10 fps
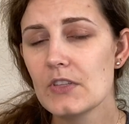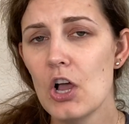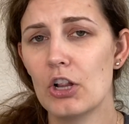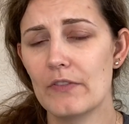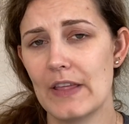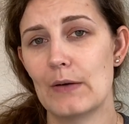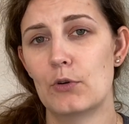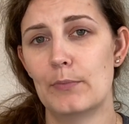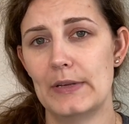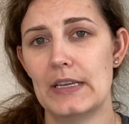all of that
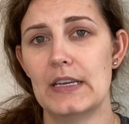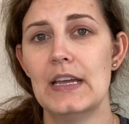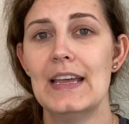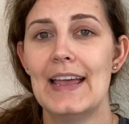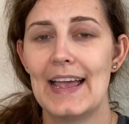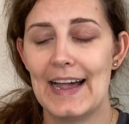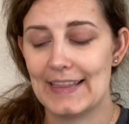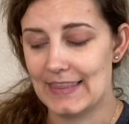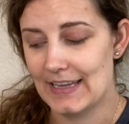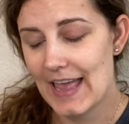will be
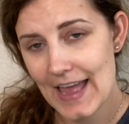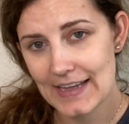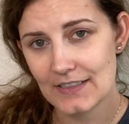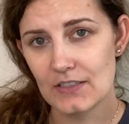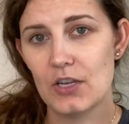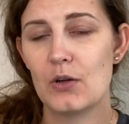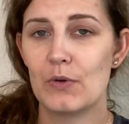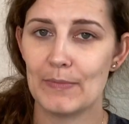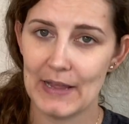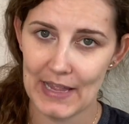at the end
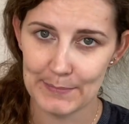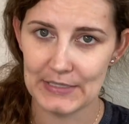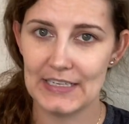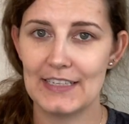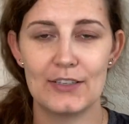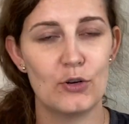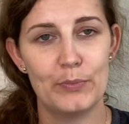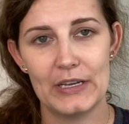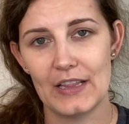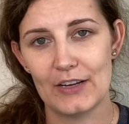with my empties. It'll
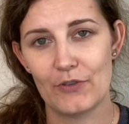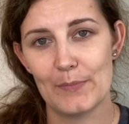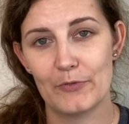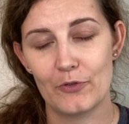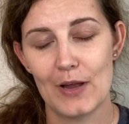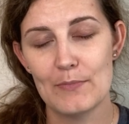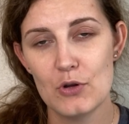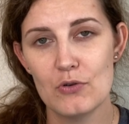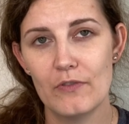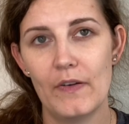be like right before I
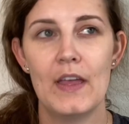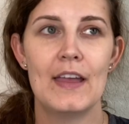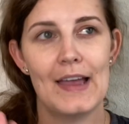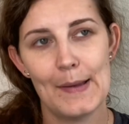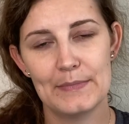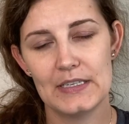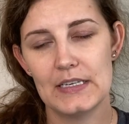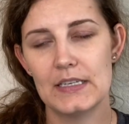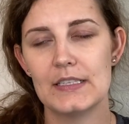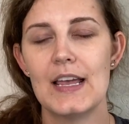move,
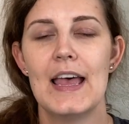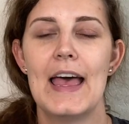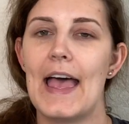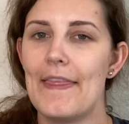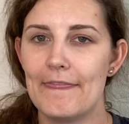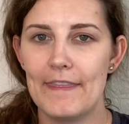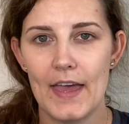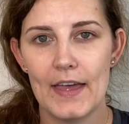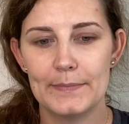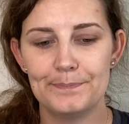empties. And
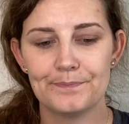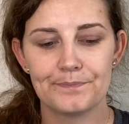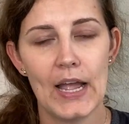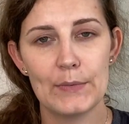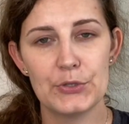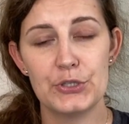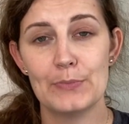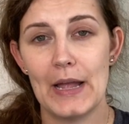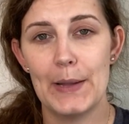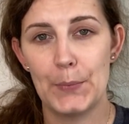then I will do
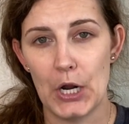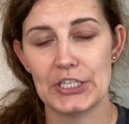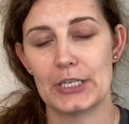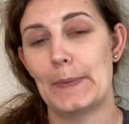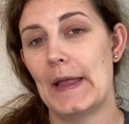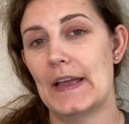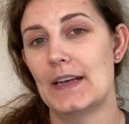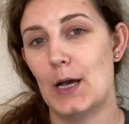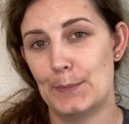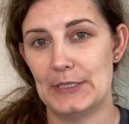my Project Pan
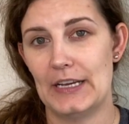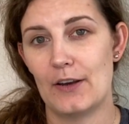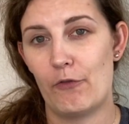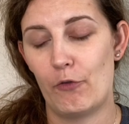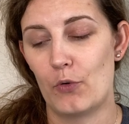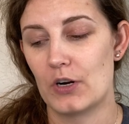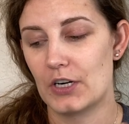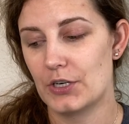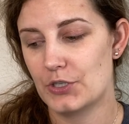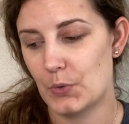update
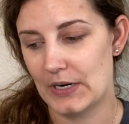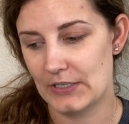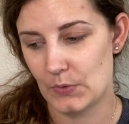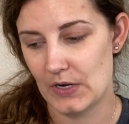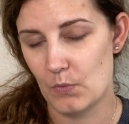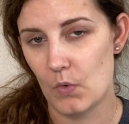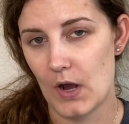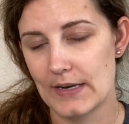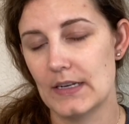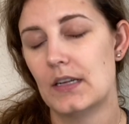for twenty twenty-one.